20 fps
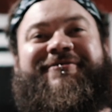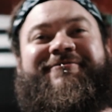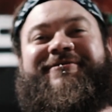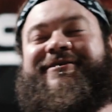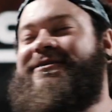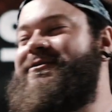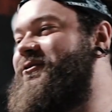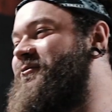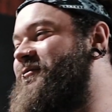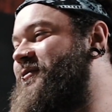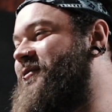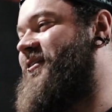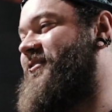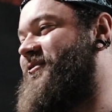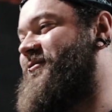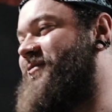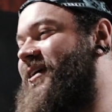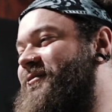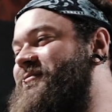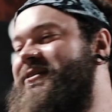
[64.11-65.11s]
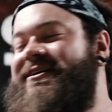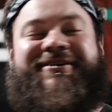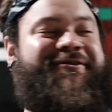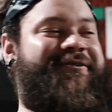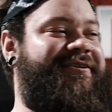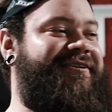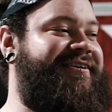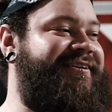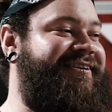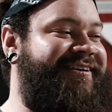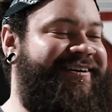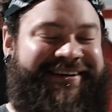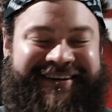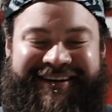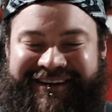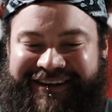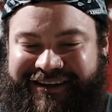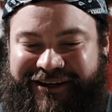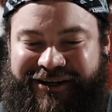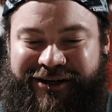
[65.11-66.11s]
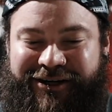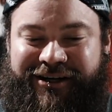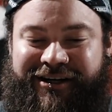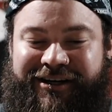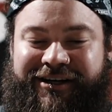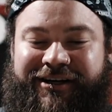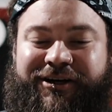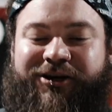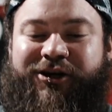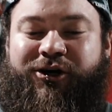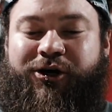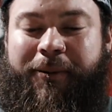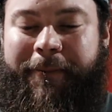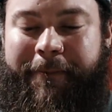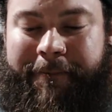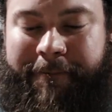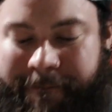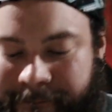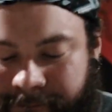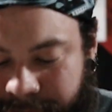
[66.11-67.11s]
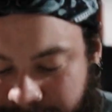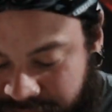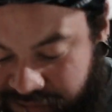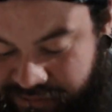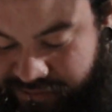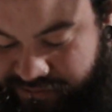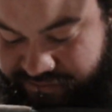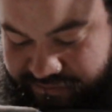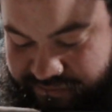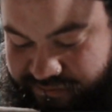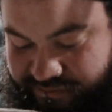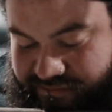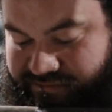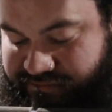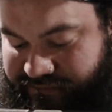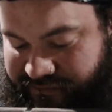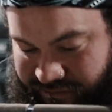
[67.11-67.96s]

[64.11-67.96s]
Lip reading: of feel normal. I got into a habit of doing that. Once the bar's on my back, thinking